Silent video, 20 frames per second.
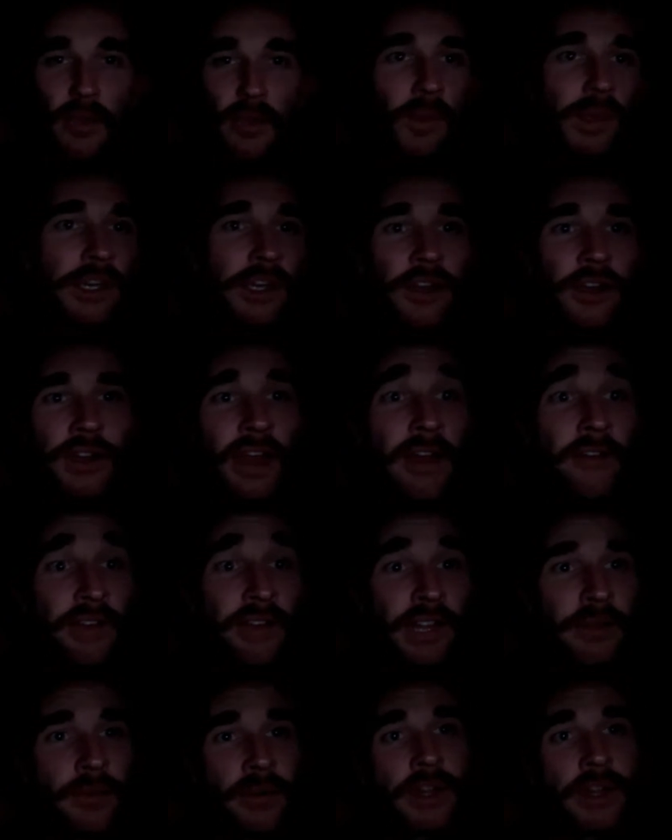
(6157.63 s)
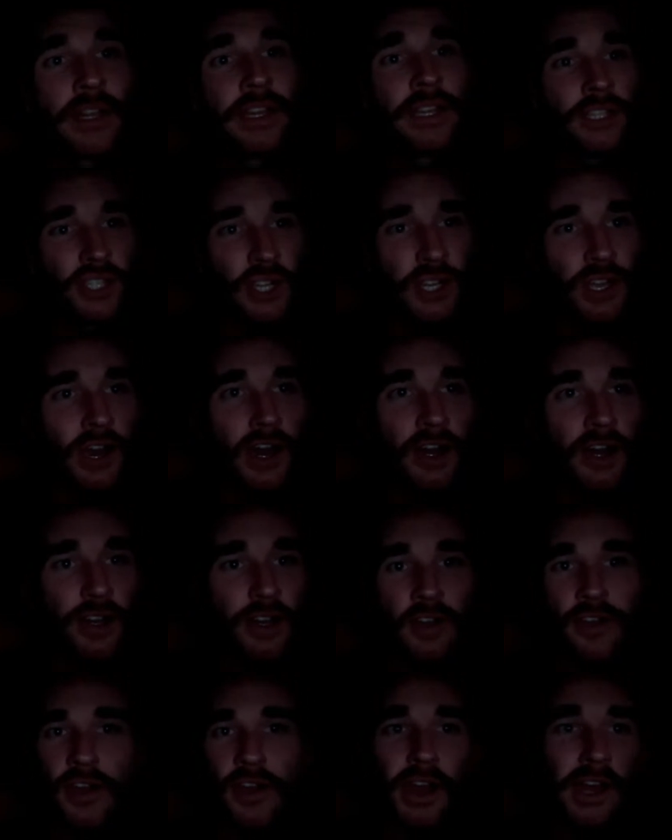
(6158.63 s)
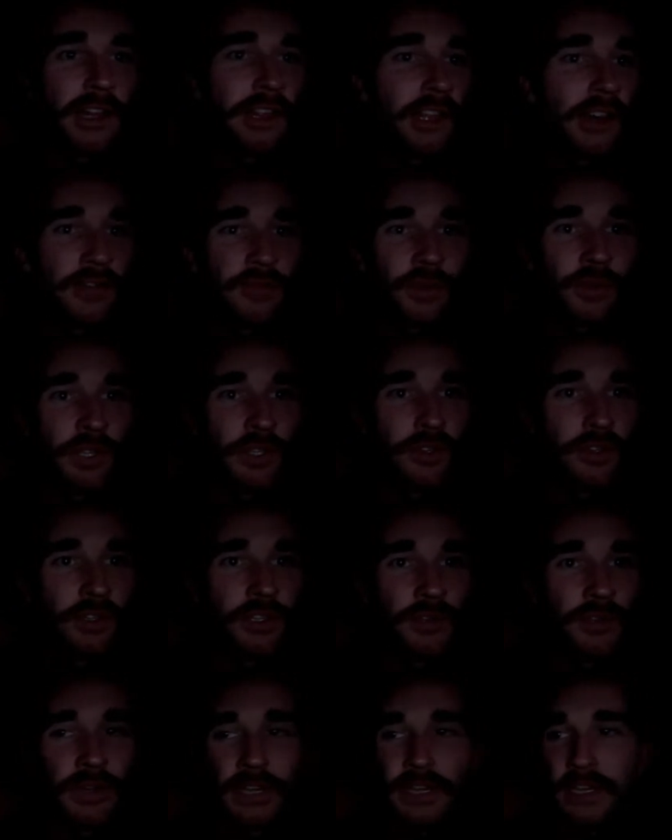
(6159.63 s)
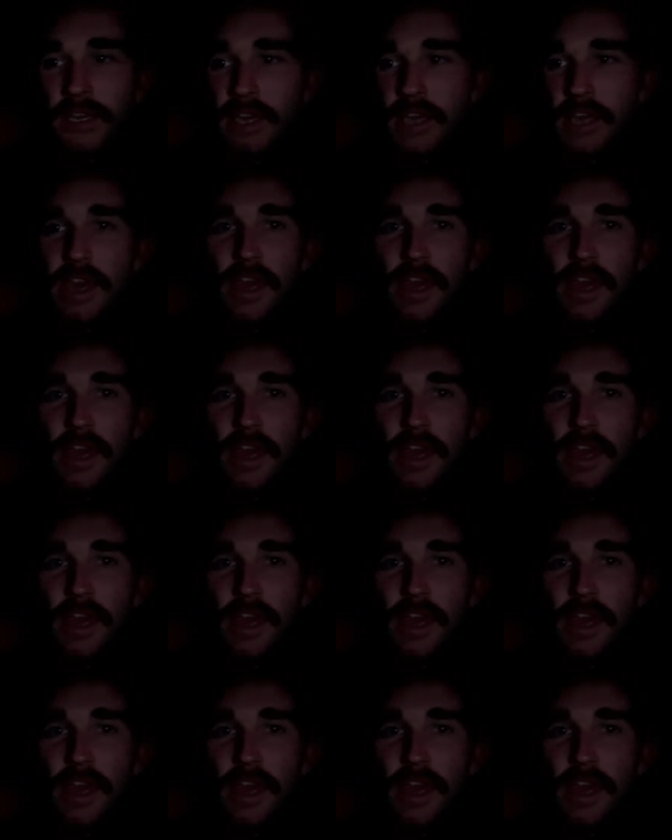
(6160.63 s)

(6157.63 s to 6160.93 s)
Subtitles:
we don't have anyone in Chicago. I love what you're doing.